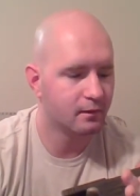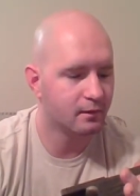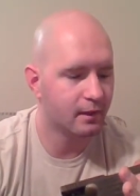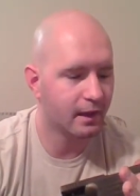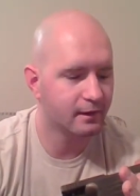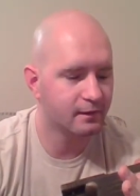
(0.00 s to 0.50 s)

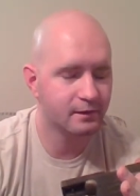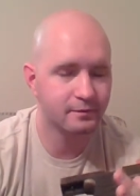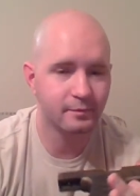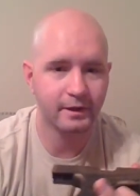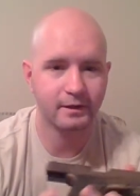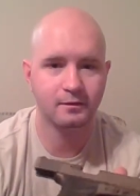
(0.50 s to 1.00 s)
That is
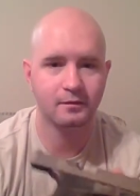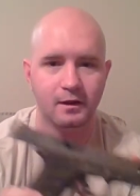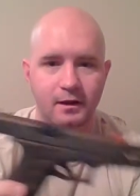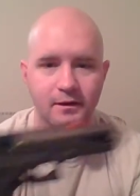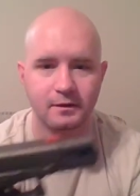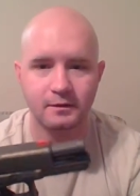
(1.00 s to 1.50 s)
my
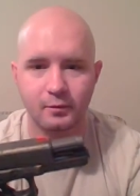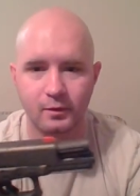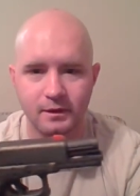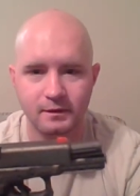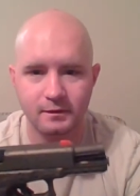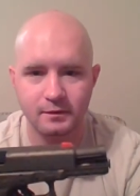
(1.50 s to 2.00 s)
Glock
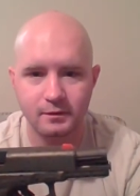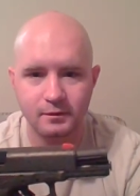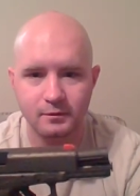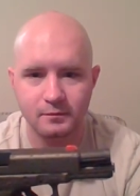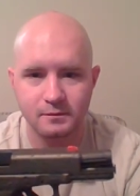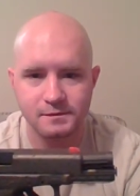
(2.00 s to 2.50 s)

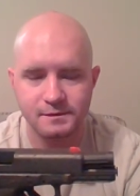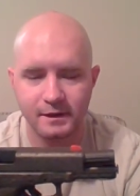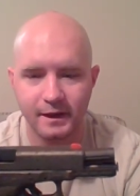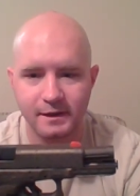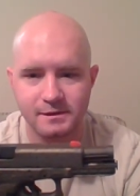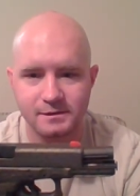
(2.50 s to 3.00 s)
22
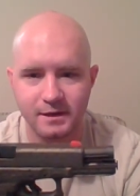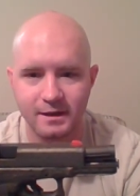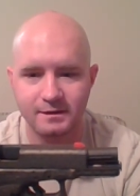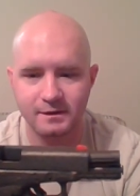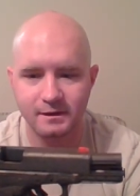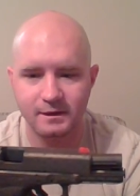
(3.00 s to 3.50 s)
slash
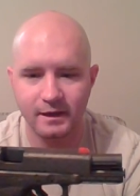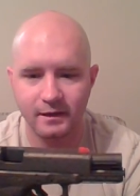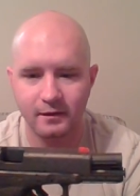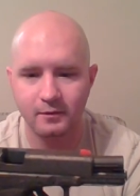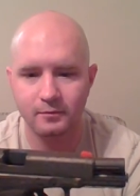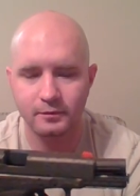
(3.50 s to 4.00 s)

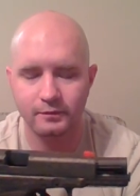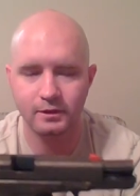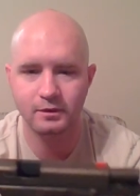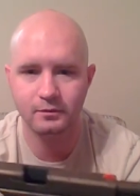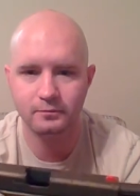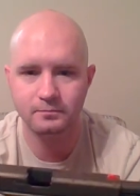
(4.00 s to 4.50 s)
19L
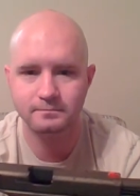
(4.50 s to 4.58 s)
review.